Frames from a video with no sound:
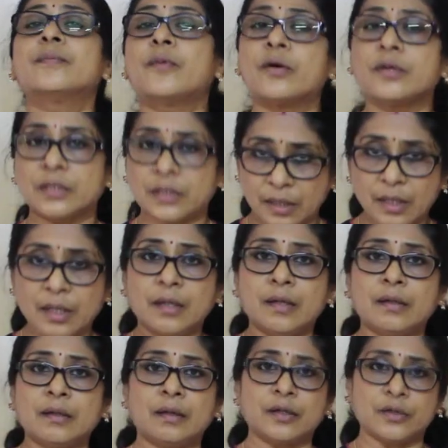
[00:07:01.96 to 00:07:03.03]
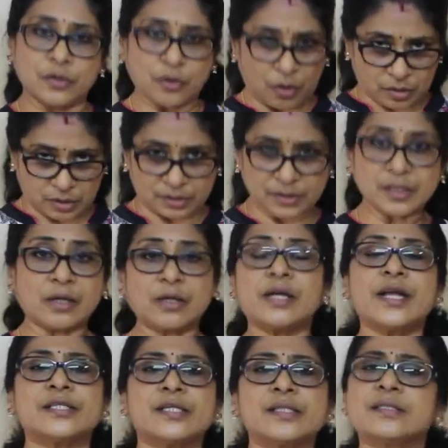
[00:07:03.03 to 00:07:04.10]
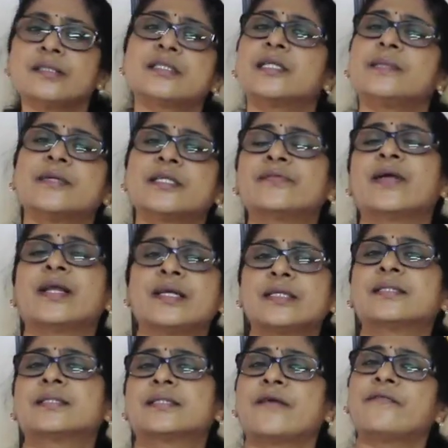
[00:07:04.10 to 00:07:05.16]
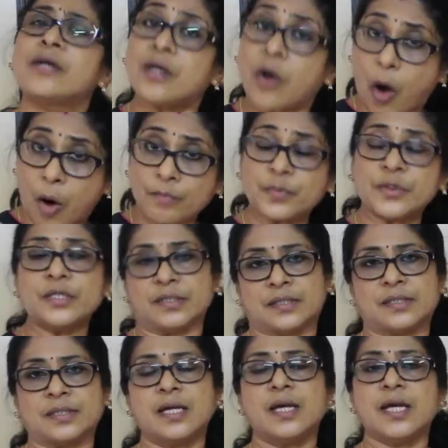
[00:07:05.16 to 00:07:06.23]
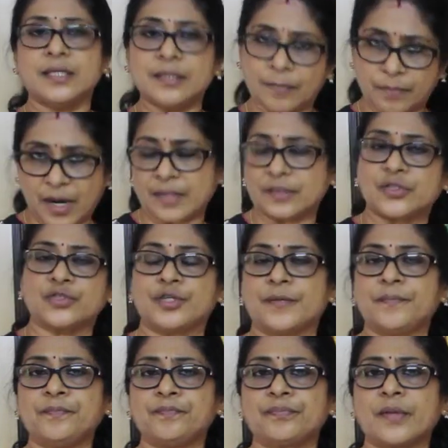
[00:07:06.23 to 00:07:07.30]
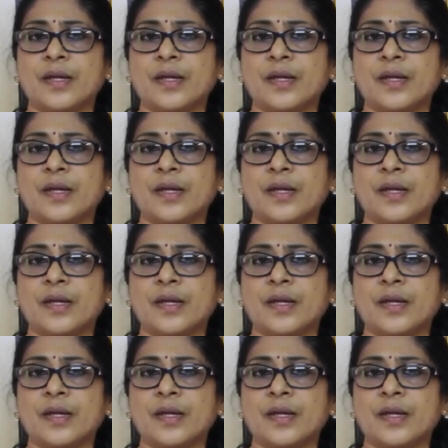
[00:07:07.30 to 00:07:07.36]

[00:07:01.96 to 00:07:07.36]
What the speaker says: about your circulatory system as well as several components in the bloodstream.